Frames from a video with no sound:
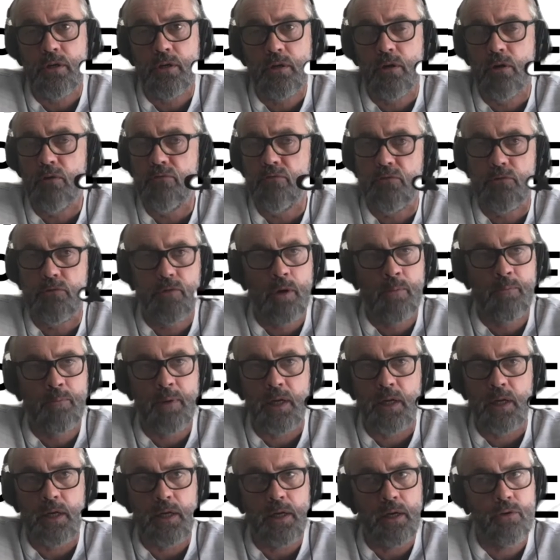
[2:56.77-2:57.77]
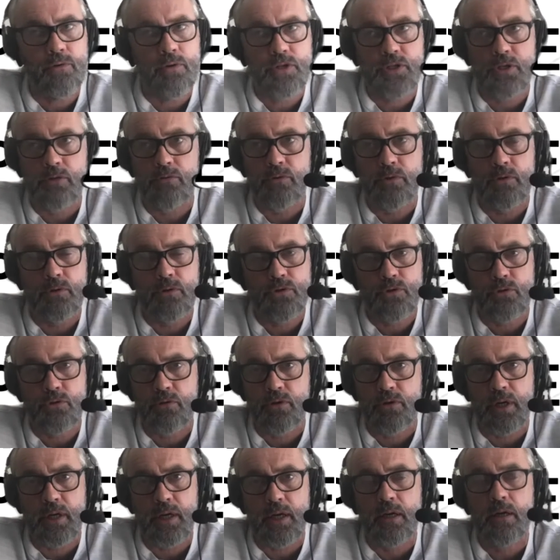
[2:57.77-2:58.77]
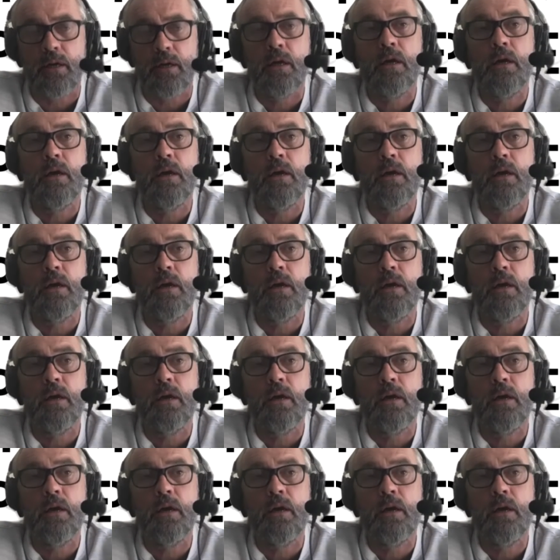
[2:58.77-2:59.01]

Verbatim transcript: not for rugby league or Aussie rules or cricket,